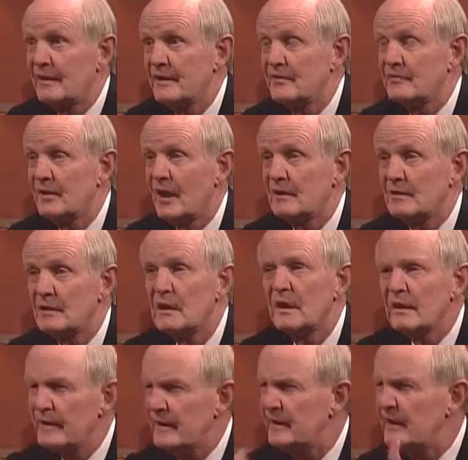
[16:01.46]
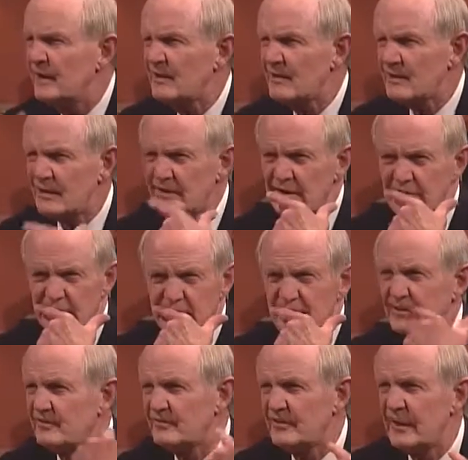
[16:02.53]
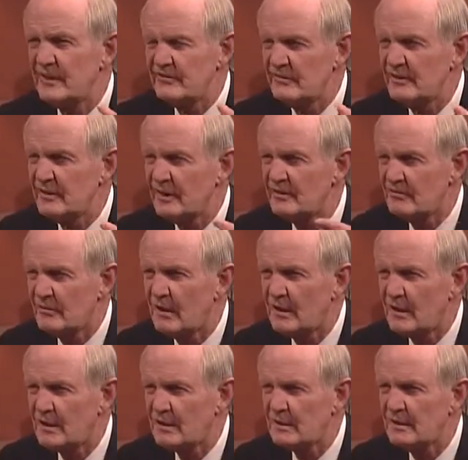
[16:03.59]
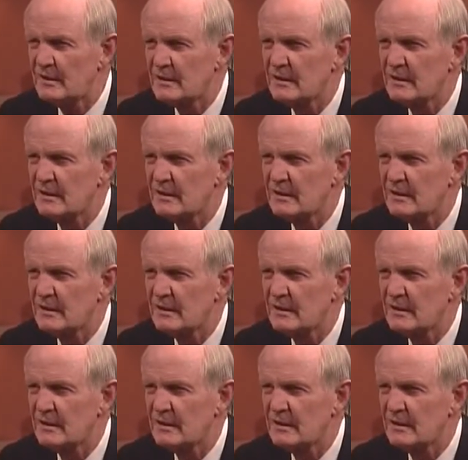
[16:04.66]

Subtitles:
in childhood. Any other condition that stains the teeth chronically?